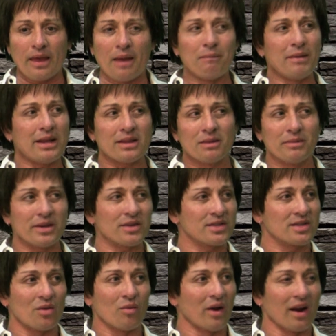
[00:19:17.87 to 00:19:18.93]
and meet in the middle
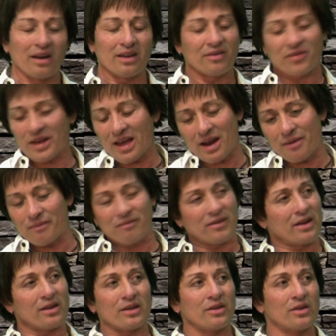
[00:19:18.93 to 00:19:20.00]
somewhere, forget
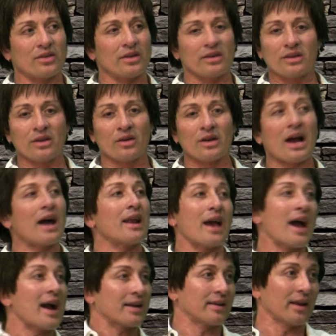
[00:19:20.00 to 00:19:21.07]
it. You're not
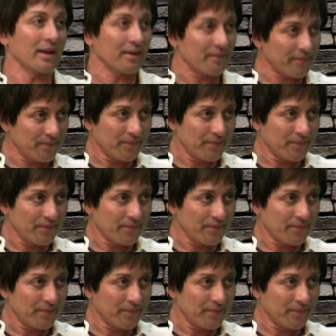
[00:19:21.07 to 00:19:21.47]
acting,